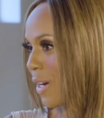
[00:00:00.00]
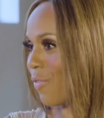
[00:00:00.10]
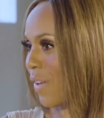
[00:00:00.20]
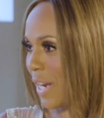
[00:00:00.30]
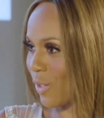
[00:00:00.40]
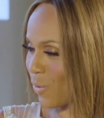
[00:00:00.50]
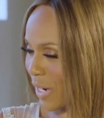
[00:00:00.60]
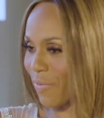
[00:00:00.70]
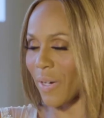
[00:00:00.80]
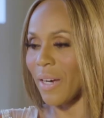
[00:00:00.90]
on vinyl or
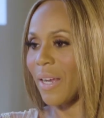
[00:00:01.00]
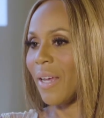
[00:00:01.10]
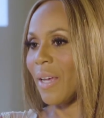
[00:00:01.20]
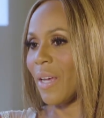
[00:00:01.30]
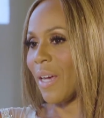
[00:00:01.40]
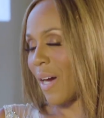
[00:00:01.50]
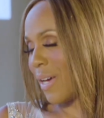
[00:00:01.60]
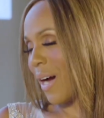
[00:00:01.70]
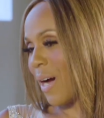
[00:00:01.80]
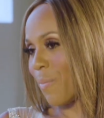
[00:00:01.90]

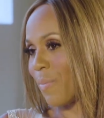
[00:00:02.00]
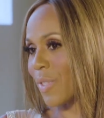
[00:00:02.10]
whatever.